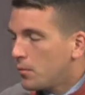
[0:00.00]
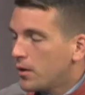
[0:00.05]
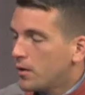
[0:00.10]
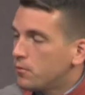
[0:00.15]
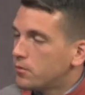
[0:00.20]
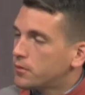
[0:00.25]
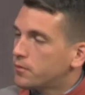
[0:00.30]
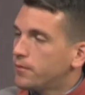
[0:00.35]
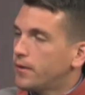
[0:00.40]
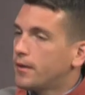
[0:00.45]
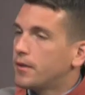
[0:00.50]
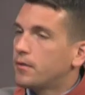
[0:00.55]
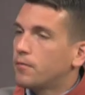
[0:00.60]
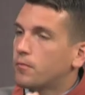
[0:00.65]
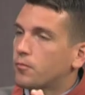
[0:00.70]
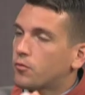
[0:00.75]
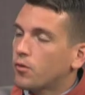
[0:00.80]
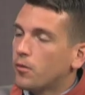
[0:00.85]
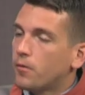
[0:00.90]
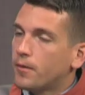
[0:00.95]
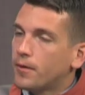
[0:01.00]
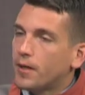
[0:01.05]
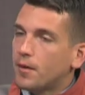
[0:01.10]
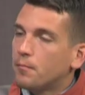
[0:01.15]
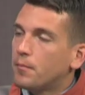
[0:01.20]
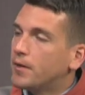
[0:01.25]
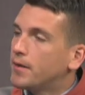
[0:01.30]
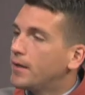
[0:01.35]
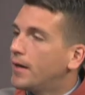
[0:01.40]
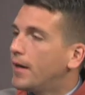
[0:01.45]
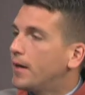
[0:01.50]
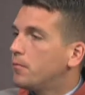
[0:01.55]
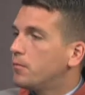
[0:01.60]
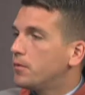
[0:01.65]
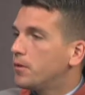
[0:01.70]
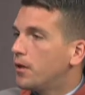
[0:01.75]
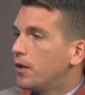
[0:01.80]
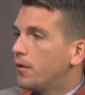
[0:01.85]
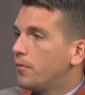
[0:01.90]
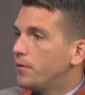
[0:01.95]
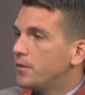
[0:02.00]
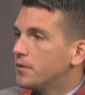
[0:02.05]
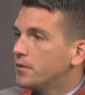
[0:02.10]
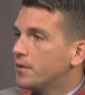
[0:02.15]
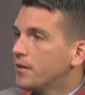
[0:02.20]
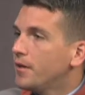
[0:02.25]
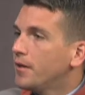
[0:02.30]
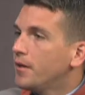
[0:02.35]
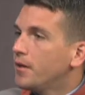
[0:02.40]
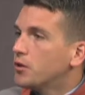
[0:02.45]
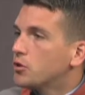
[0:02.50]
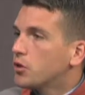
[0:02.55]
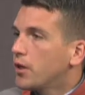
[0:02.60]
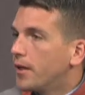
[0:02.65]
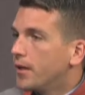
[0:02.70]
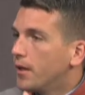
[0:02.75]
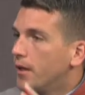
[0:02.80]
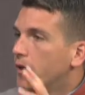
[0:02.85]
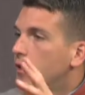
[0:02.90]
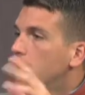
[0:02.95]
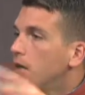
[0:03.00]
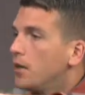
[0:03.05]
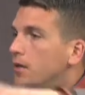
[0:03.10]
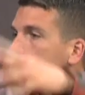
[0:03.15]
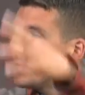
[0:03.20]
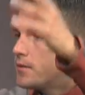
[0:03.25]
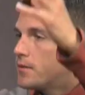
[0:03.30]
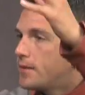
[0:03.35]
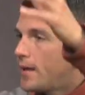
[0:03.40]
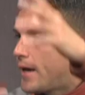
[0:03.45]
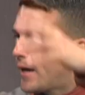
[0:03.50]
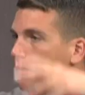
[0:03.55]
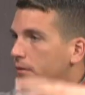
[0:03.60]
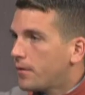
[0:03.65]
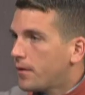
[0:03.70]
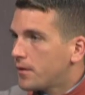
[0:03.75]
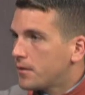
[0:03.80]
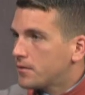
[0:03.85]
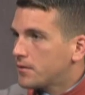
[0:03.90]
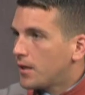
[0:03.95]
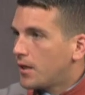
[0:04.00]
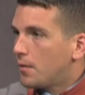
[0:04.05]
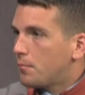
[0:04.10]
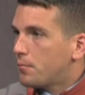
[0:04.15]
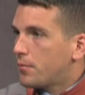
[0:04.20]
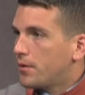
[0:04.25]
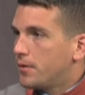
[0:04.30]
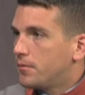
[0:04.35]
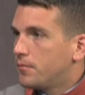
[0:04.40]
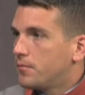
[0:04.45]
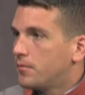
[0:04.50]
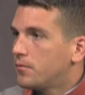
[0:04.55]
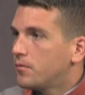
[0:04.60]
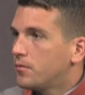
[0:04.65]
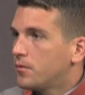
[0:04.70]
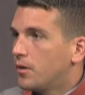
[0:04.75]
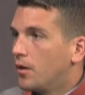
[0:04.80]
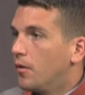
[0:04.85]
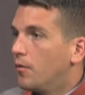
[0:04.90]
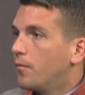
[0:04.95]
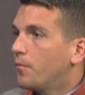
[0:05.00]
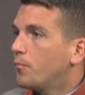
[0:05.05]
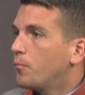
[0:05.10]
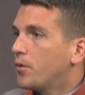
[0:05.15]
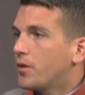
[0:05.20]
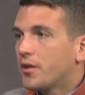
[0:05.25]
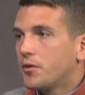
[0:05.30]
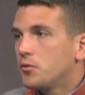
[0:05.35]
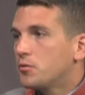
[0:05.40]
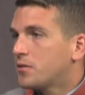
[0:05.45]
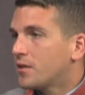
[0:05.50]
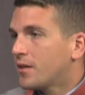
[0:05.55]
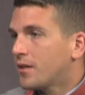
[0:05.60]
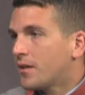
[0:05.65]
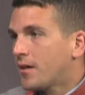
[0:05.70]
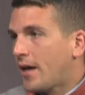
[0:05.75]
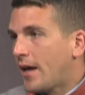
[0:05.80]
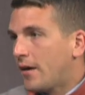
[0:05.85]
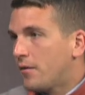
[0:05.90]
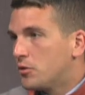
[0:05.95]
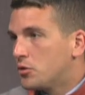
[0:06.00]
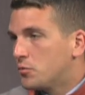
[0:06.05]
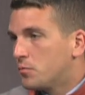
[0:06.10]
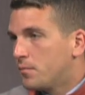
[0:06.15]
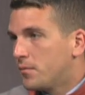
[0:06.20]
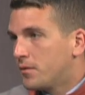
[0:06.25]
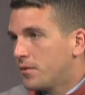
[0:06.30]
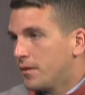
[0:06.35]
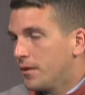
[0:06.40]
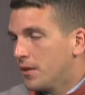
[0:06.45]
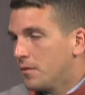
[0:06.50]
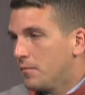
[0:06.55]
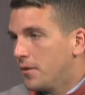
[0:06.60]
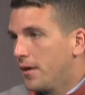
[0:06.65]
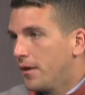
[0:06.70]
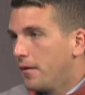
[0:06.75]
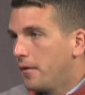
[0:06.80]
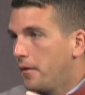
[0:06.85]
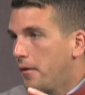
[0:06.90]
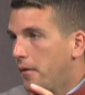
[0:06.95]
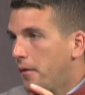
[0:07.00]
It was funny, growing up, my dad would always try to stack things up. And, you know, we're not using a carriage today, Matt.